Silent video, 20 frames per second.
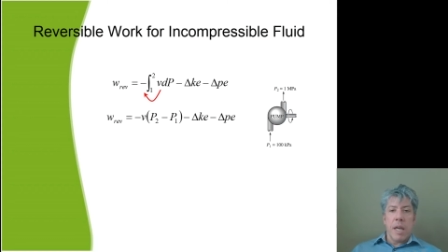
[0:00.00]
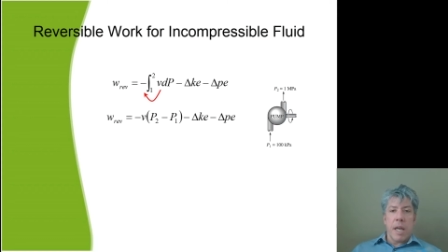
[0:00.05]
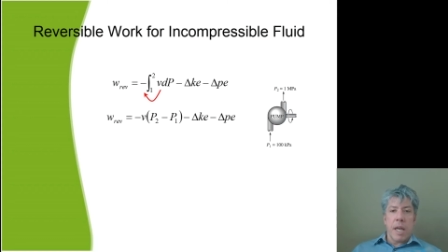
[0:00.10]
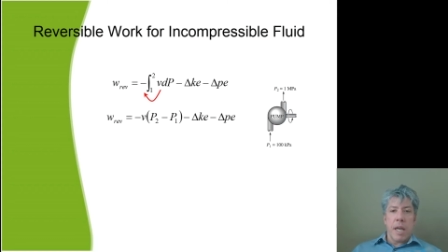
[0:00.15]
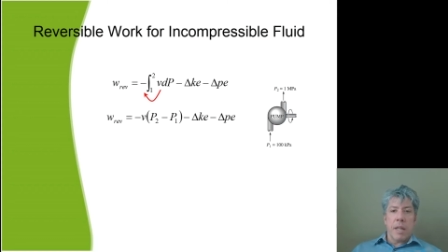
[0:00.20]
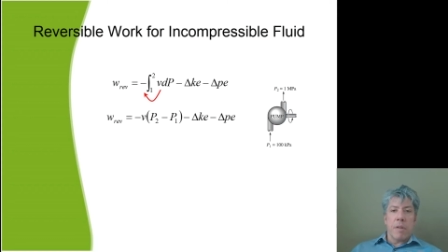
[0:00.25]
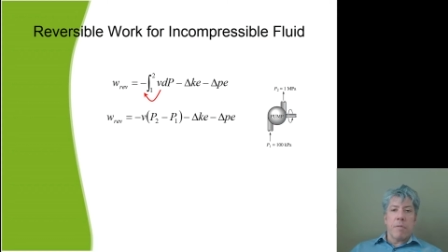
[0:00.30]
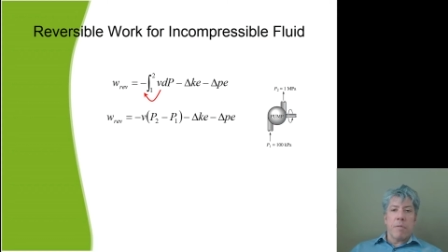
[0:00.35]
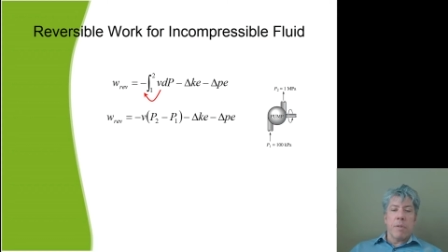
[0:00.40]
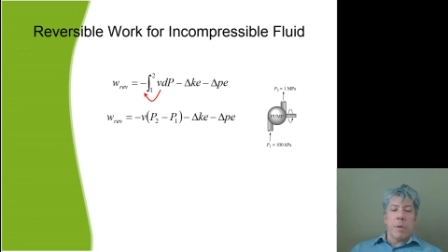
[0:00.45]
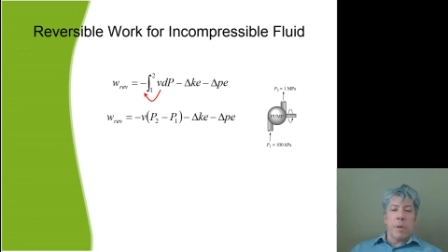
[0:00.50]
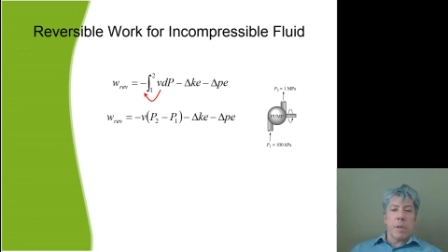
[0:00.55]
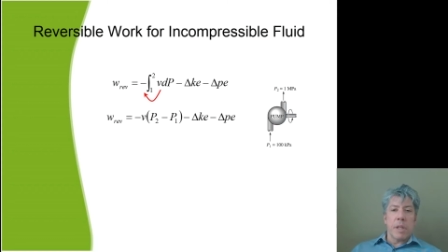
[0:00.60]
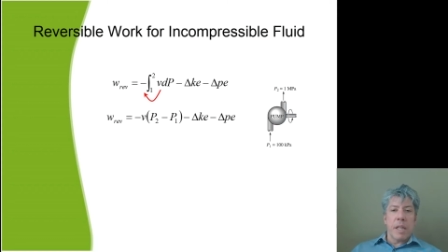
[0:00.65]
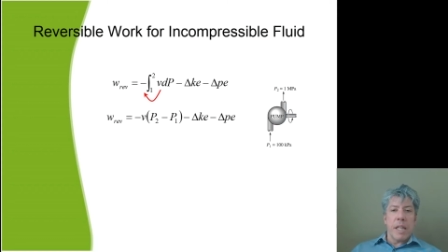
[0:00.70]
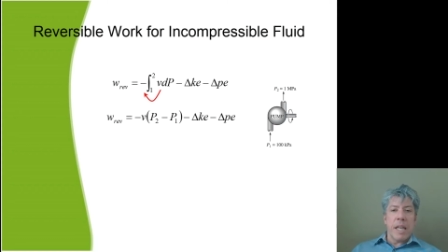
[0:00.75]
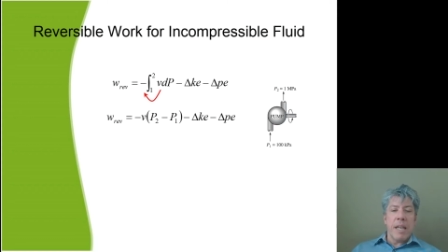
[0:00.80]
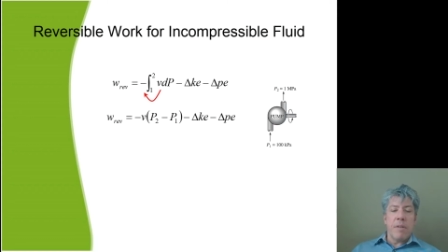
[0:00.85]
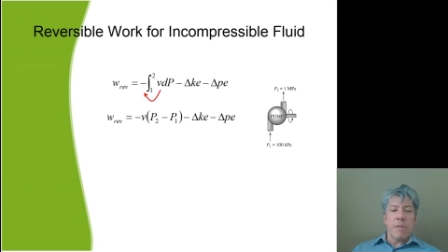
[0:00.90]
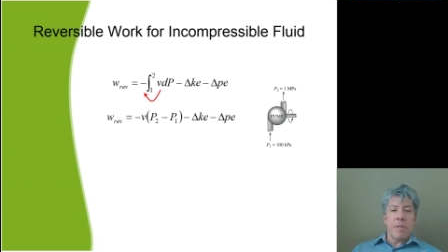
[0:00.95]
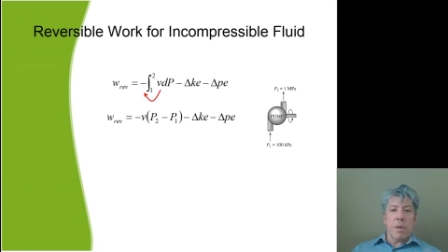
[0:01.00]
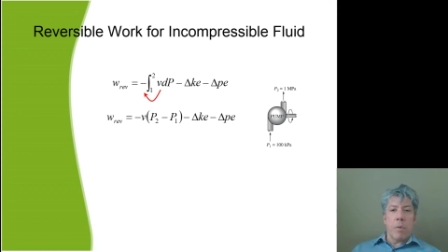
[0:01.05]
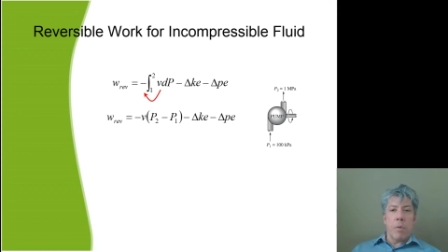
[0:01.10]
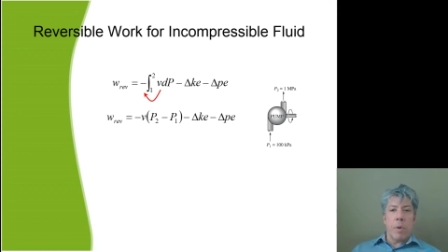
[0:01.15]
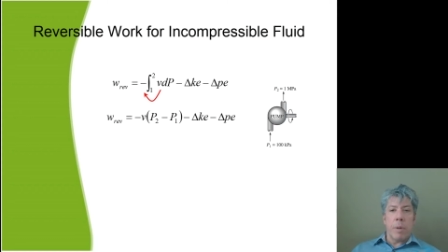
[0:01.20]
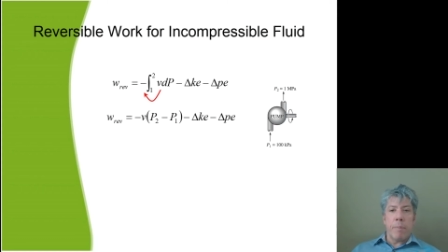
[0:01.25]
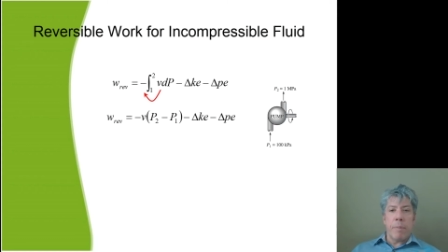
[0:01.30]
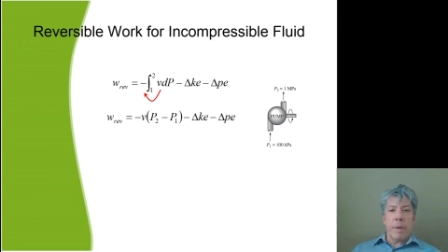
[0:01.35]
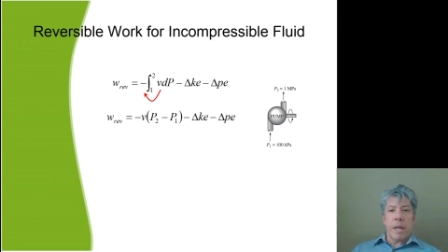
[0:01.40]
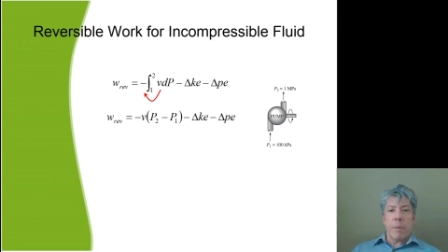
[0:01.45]
and the fluid leaves at
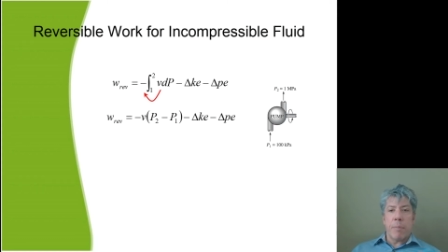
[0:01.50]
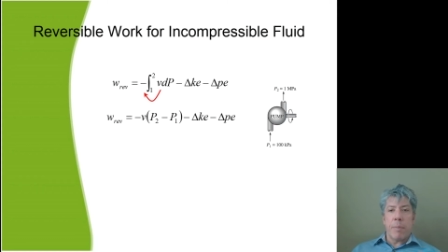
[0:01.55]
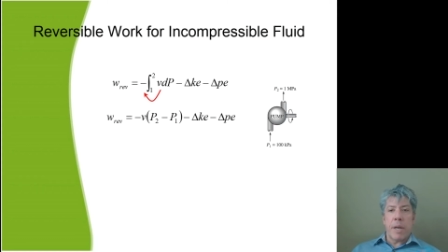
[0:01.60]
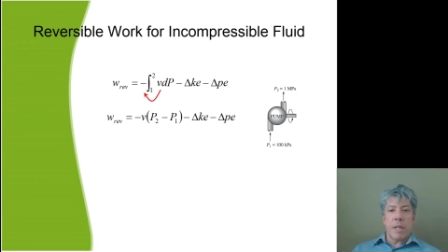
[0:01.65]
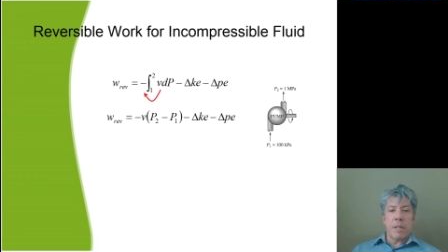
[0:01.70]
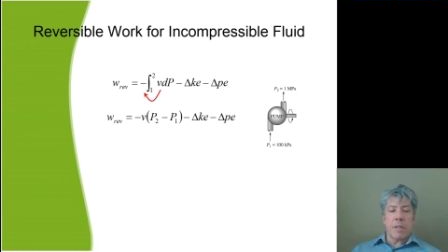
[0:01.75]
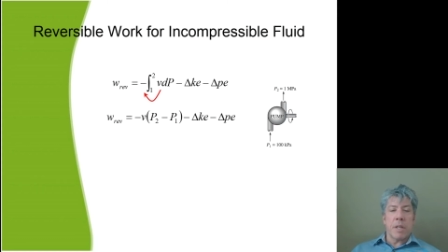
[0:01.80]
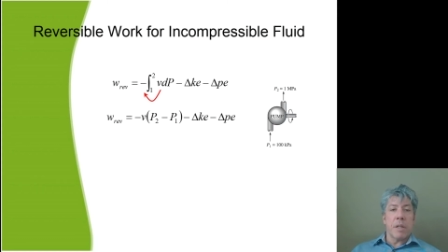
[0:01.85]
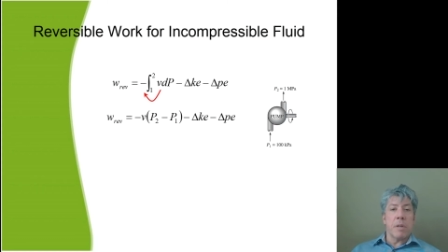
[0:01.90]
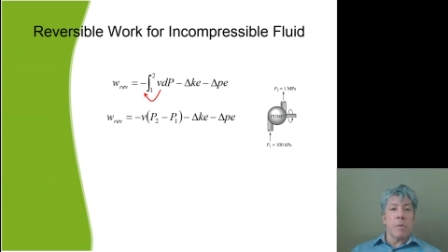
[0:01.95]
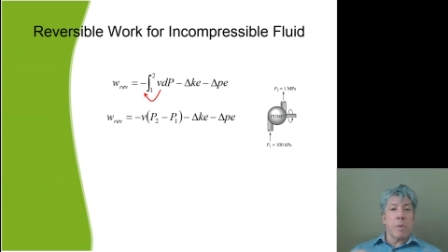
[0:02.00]
1 megapascal,